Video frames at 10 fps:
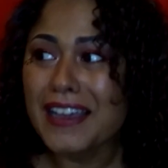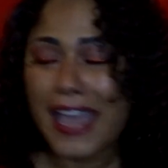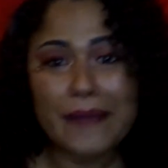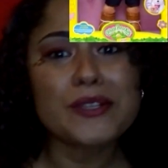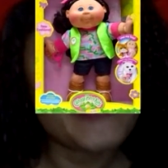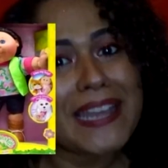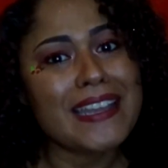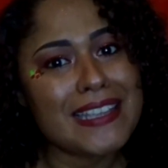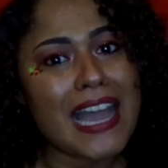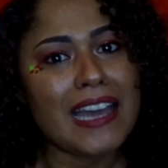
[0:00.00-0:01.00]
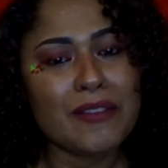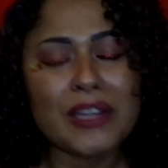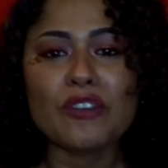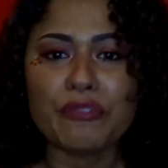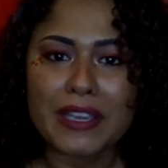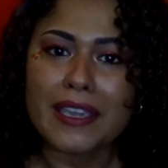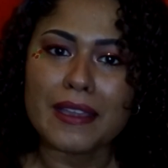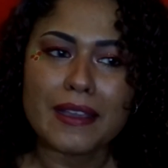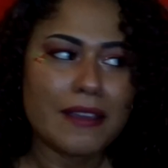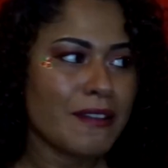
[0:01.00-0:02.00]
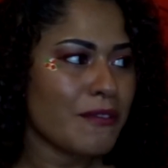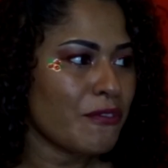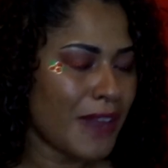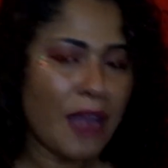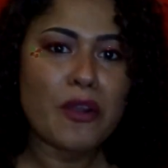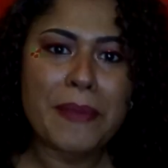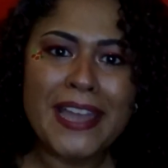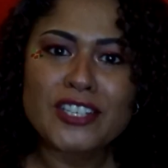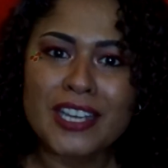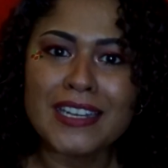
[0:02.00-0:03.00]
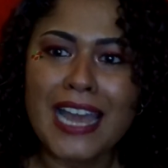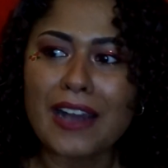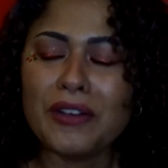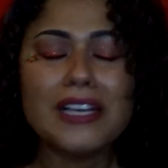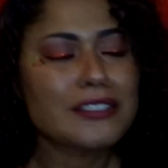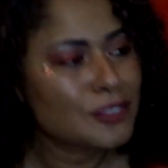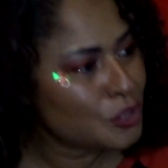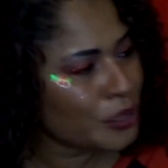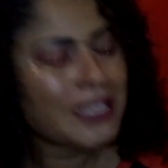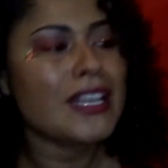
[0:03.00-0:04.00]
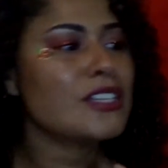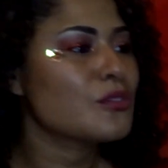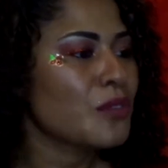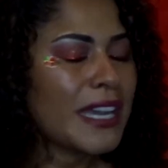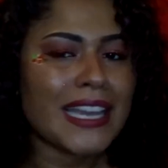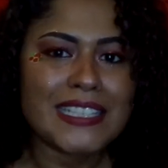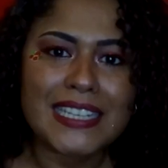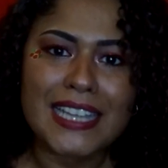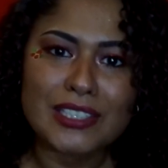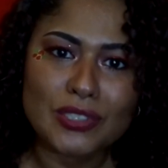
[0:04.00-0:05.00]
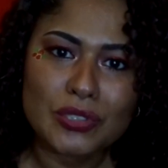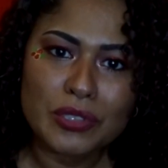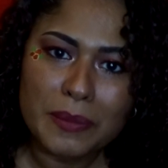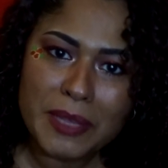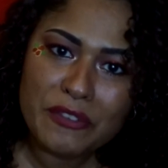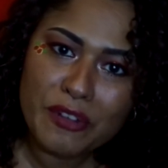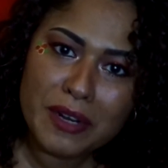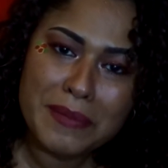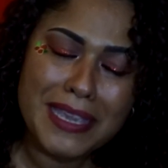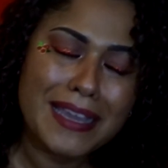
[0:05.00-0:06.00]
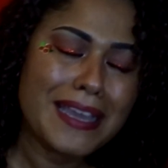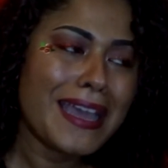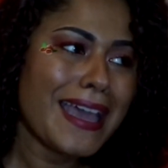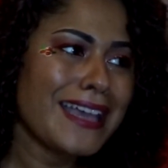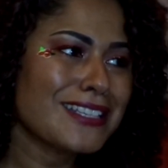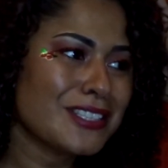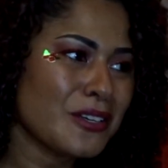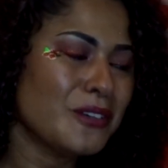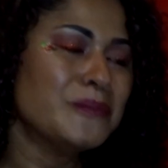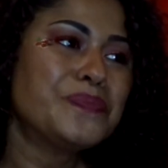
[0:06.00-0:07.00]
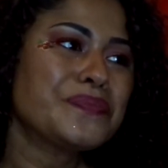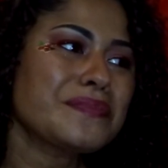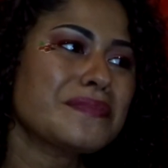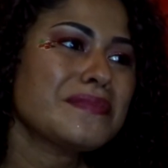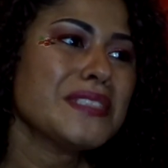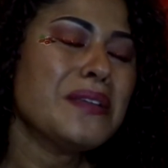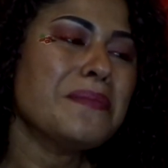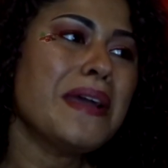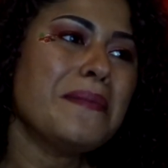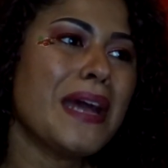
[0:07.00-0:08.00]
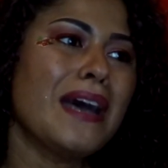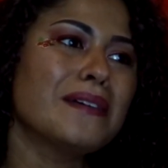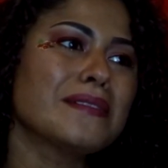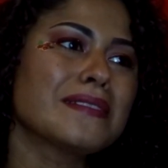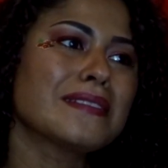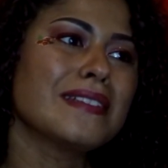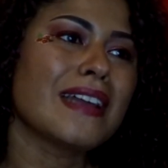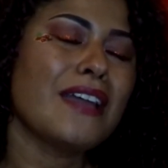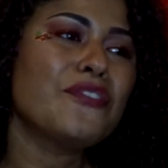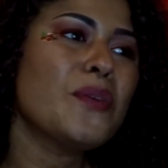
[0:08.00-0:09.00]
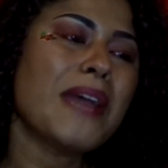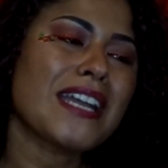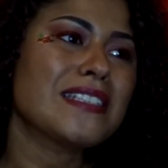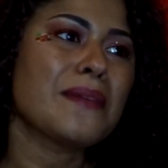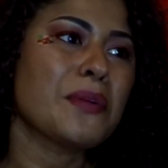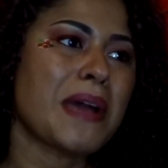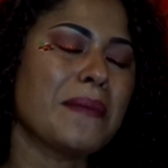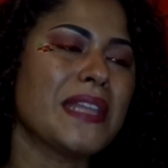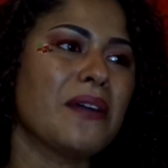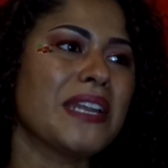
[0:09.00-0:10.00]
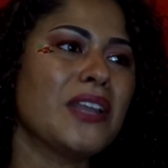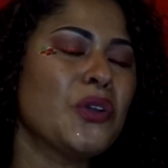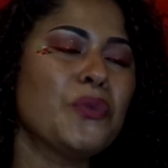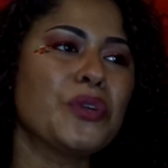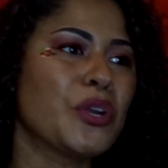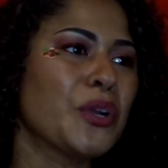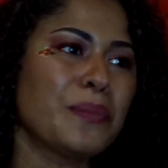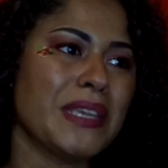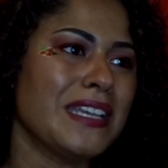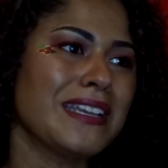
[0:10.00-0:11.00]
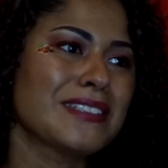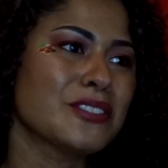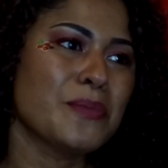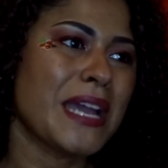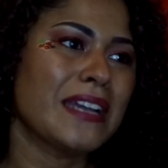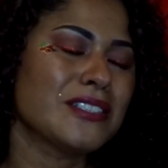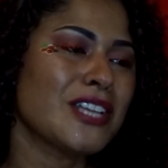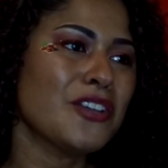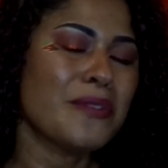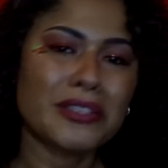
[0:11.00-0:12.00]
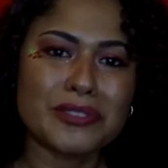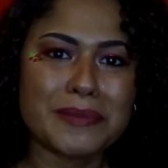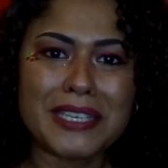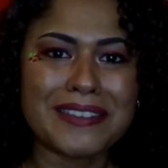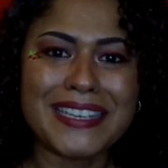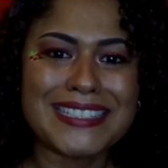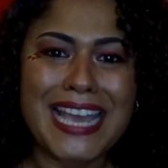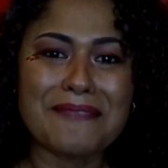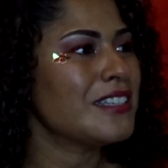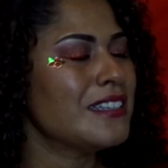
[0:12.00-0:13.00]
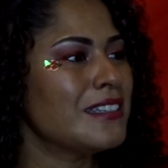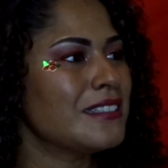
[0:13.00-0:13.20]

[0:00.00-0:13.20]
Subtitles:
Cabbage Patch Kid doll. I didn't want no freaking Flower Patch Kid doll. Threw it across the room. I can't take that to school. They'll make fun of me. And so my mom, I feel bad because I'm a mom now, and I know it would hurt me so bad because all you want to do is make your kids happy.